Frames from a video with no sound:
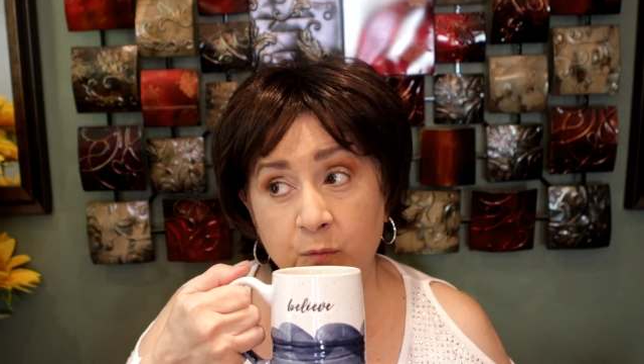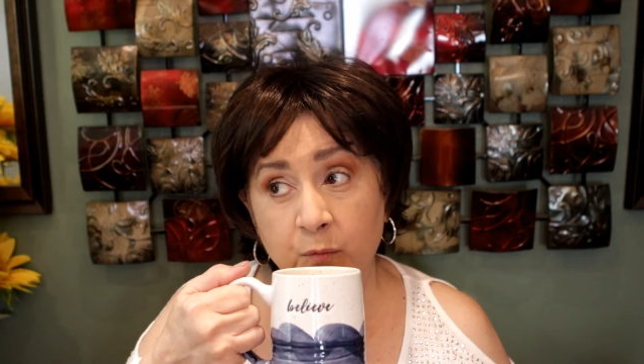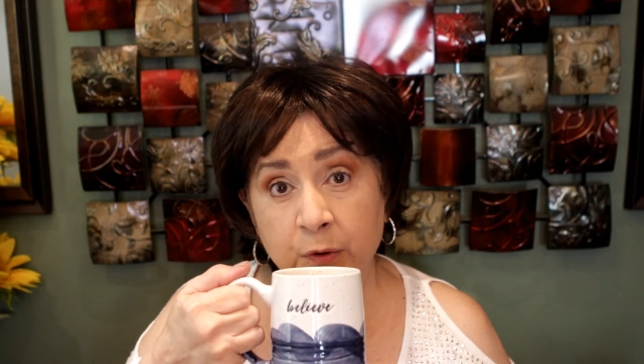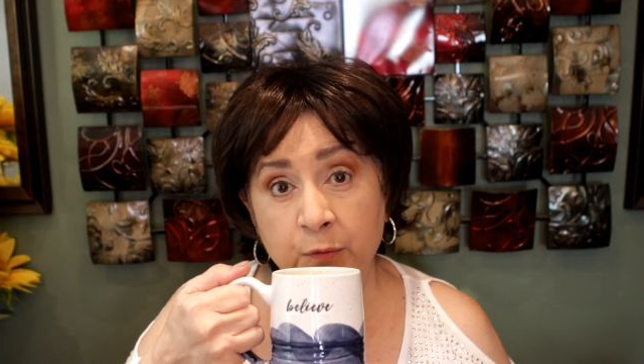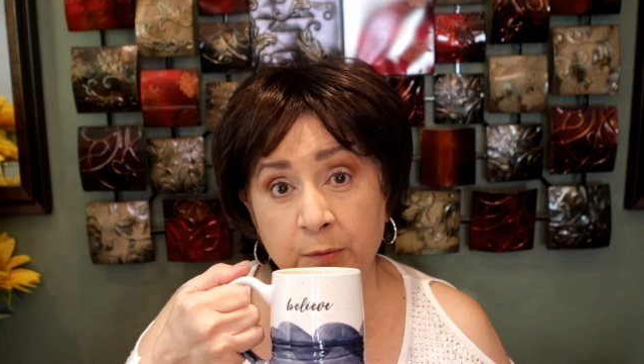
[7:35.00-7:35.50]

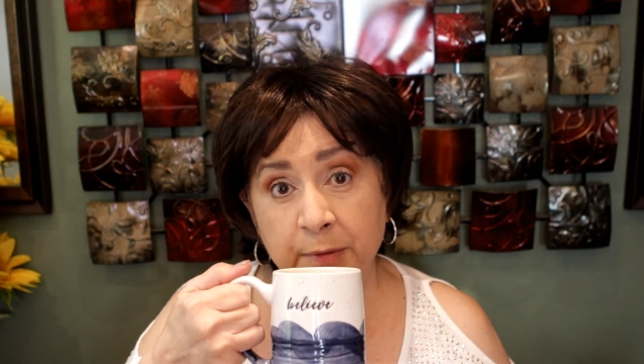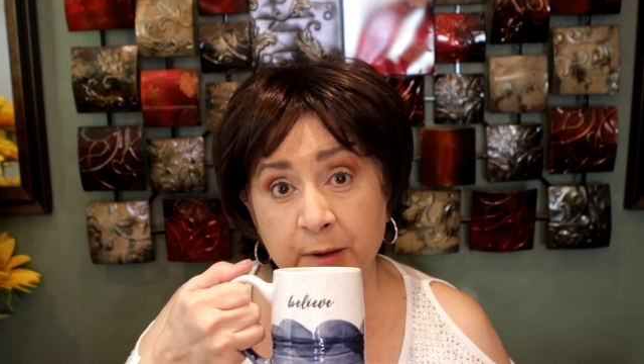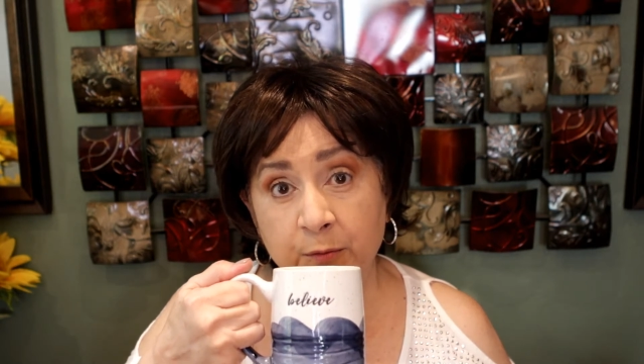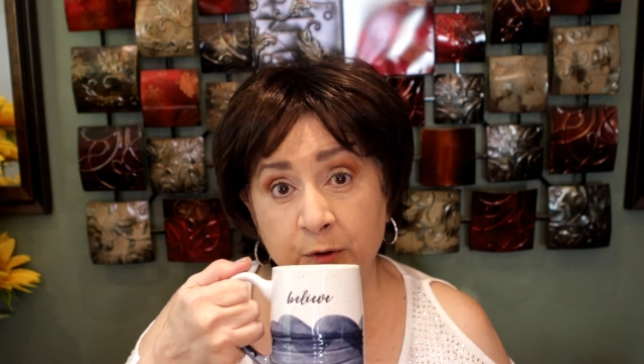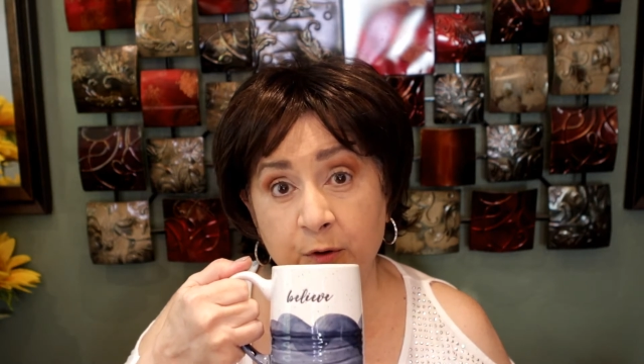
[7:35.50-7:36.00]
we will be
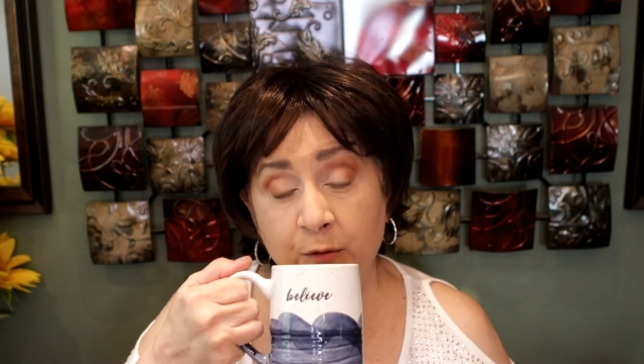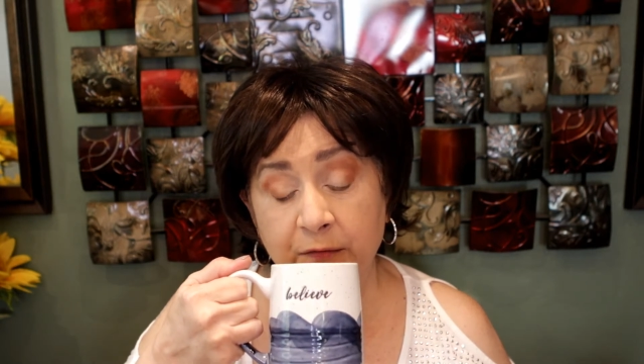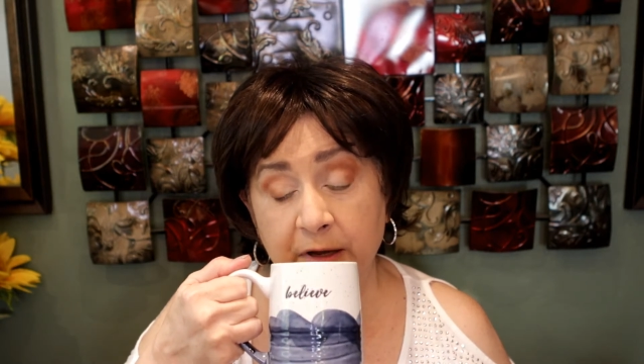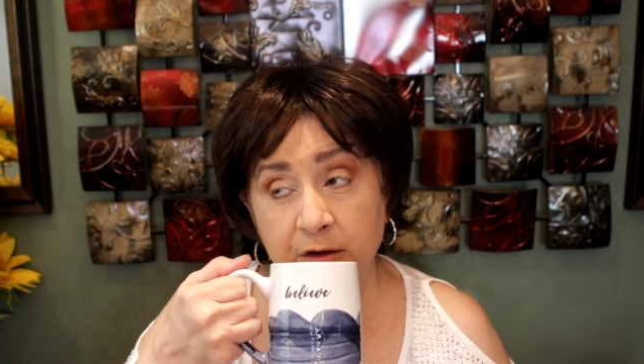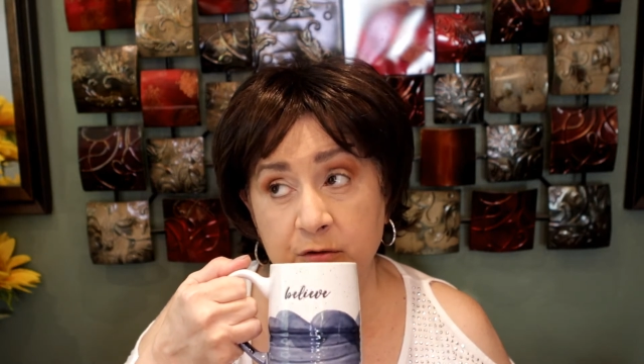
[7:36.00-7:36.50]
able to go on
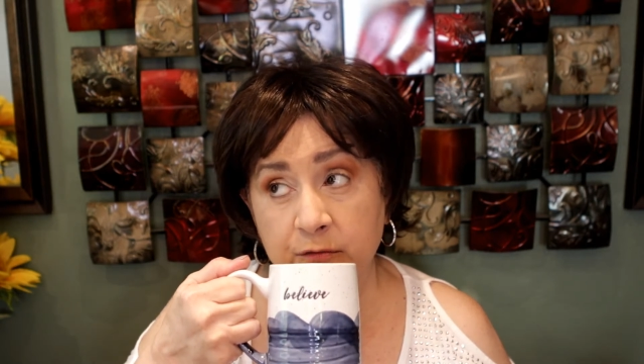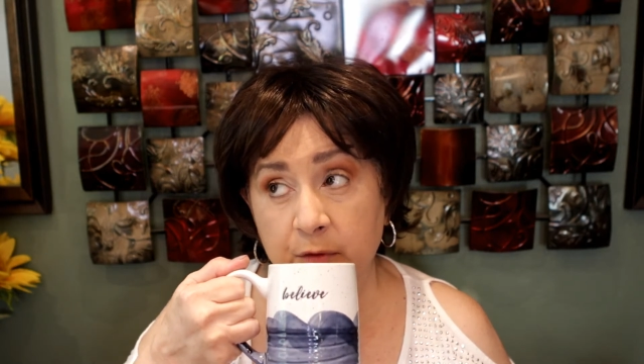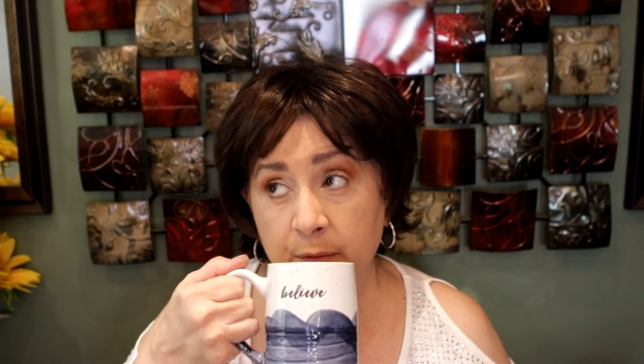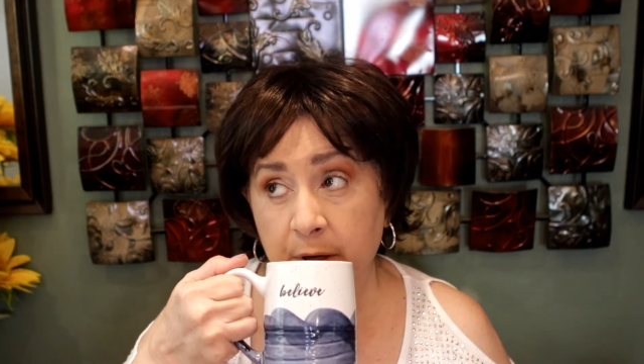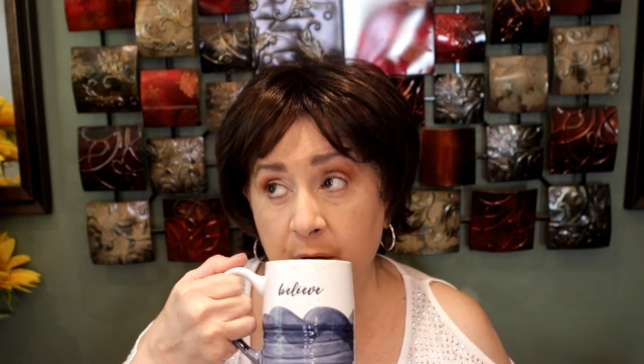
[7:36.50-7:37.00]
vacation for
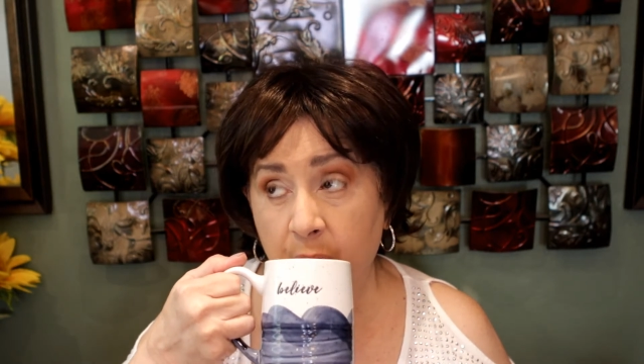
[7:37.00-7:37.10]
a week.